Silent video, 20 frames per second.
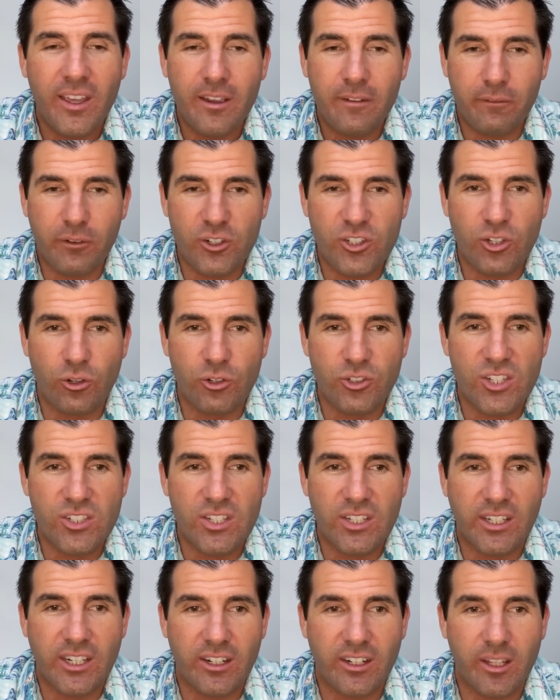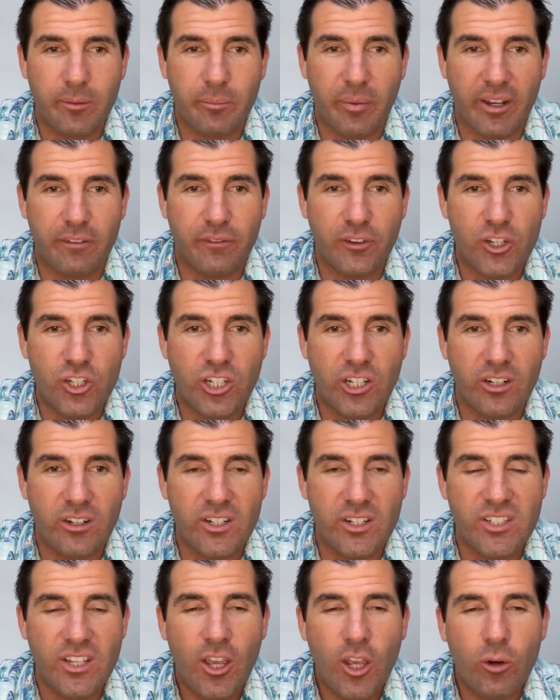for Social Security beneficiaries,